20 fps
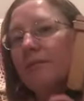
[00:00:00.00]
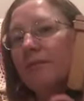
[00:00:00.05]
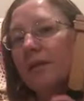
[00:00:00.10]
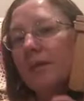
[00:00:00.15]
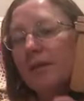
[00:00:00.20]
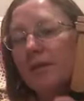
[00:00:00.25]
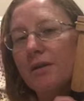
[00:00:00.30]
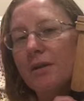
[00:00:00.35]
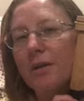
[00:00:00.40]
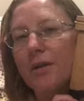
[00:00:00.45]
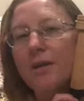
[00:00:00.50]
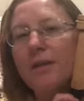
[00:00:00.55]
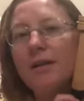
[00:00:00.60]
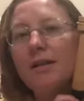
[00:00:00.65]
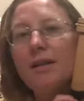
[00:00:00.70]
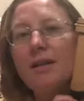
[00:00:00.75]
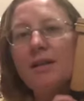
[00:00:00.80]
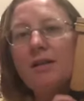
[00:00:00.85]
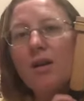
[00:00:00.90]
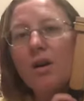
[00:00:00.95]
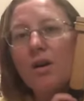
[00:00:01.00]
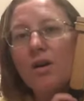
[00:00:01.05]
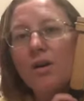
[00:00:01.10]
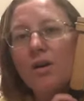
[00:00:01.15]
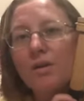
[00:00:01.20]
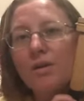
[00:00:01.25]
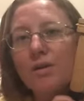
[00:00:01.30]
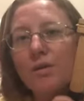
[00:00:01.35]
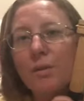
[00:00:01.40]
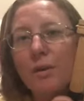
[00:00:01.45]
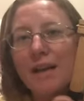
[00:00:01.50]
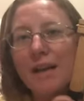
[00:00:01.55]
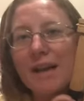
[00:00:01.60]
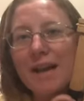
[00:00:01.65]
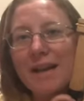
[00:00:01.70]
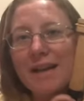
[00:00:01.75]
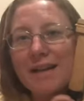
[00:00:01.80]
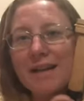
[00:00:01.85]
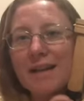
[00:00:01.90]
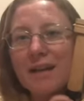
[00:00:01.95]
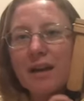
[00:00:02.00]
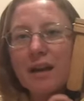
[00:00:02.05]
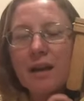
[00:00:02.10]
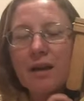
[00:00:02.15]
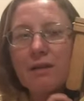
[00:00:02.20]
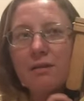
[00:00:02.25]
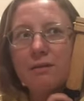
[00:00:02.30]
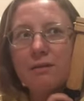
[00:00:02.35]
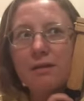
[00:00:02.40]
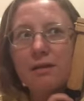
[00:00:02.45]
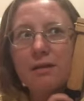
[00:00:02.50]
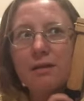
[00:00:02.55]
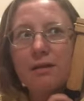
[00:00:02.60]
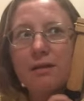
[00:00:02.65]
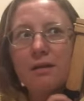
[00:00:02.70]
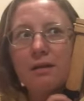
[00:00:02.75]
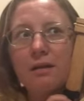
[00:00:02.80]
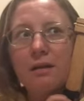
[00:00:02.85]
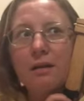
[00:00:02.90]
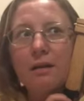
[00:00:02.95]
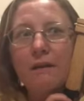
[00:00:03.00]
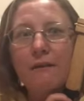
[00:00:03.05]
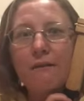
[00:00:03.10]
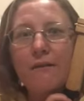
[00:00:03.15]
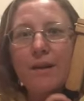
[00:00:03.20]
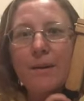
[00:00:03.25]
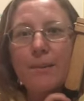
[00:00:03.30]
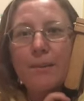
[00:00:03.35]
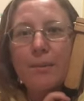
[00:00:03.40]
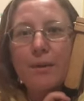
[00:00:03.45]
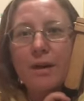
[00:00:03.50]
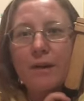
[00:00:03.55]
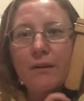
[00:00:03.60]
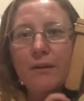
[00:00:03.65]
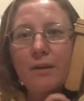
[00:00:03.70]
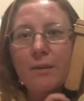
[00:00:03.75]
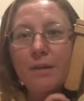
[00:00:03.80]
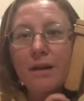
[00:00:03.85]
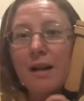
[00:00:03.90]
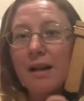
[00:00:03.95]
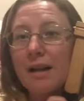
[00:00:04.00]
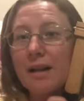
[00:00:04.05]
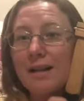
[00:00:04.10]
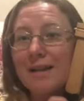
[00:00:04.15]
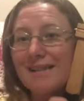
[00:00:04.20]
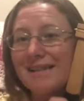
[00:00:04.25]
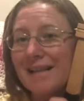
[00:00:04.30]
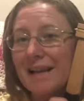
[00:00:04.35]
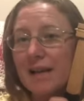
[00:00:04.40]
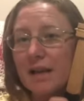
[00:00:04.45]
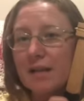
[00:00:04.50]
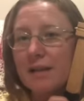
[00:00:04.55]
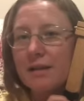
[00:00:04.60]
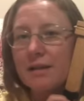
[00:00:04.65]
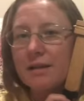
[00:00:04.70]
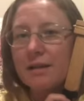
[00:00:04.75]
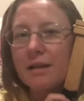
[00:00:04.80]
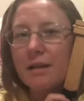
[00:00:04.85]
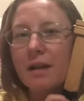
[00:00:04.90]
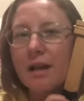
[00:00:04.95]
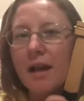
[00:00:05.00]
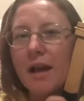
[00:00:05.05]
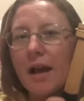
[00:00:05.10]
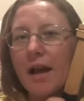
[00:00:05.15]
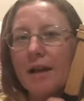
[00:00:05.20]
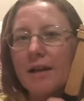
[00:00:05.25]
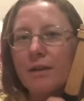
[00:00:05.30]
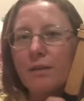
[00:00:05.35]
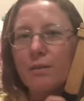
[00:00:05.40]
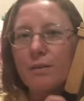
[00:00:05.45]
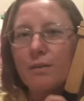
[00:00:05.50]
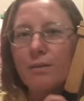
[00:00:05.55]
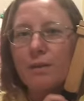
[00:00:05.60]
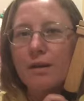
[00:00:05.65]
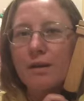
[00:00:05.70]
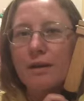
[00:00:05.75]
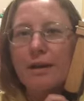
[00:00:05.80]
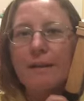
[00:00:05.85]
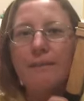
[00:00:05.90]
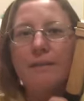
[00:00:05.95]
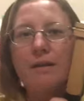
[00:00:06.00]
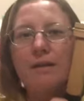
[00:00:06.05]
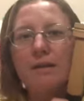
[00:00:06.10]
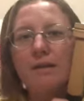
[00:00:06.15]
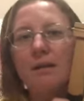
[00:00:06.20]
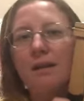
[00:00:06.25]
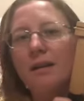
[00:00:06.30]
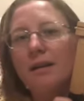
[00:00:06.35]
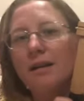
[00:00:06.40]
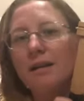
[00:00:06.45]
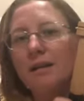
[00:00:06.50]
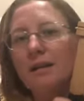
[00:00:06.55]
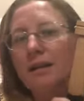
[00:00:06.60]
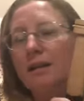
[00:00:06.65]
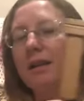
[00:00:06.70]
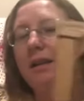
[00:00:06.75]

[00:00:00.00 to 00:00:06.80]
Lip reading: So this is on 28 count fabric from Colour Cascades, and it was one of their mist dyes, and